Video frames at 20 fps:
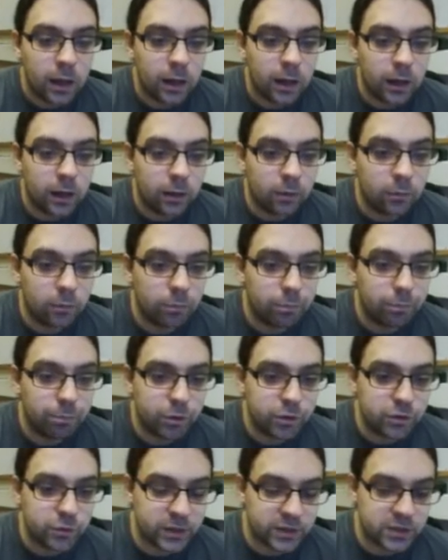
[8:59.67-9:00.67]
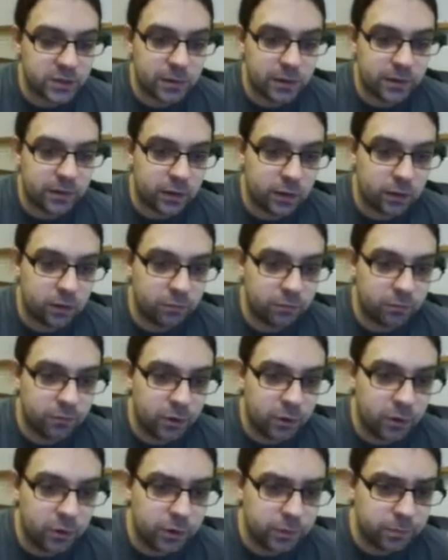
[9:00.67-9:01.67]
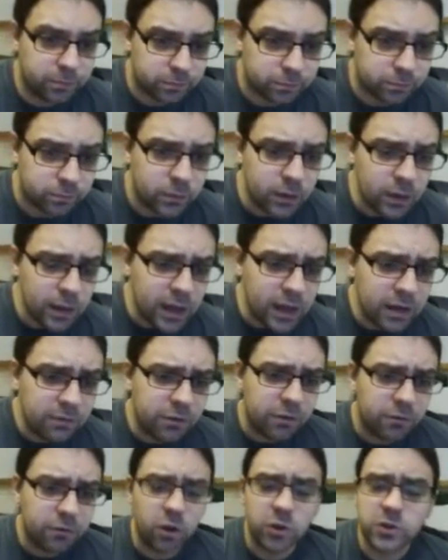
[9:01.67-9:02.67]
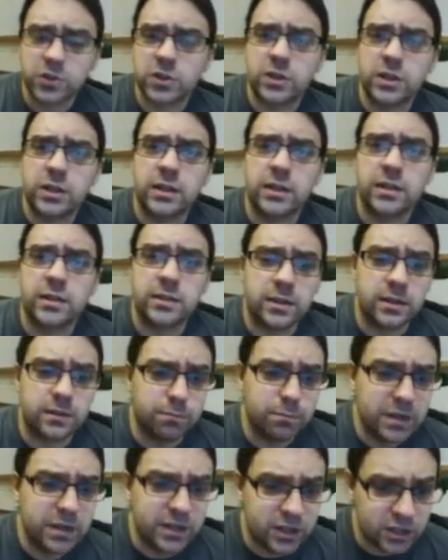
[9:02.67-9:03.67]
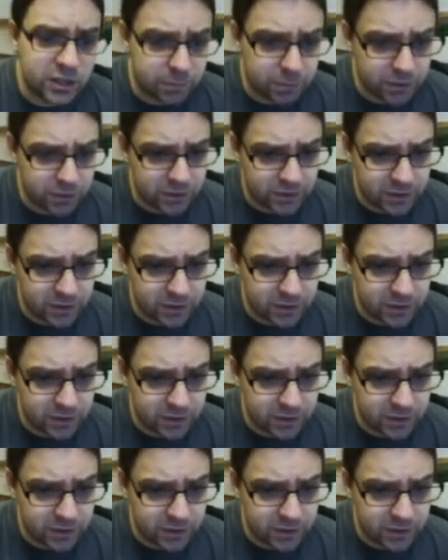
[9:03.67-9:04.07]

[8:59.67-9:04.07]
Um, but to explain that a little further, if our velocity is in meters per